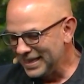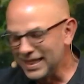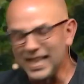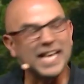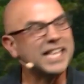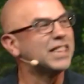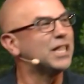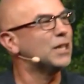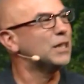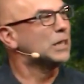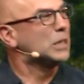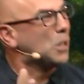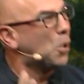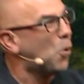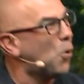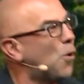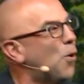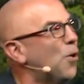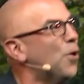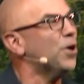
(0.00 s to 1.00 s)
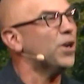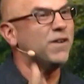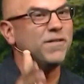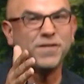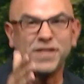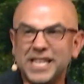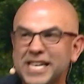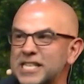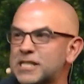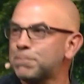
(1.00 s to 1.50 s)
Like the Lord
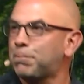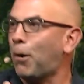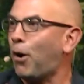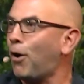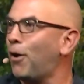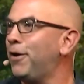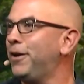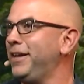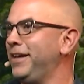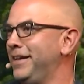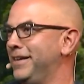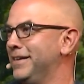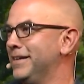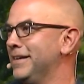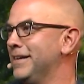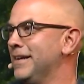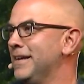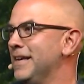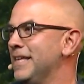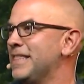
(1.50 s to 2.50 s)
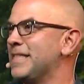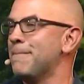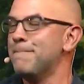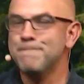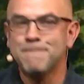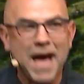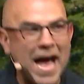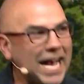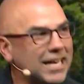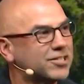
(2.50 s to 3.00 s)
of this party, the
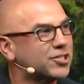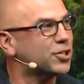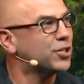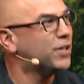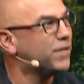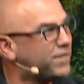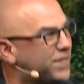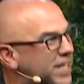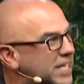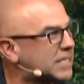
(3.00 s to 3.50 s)
master of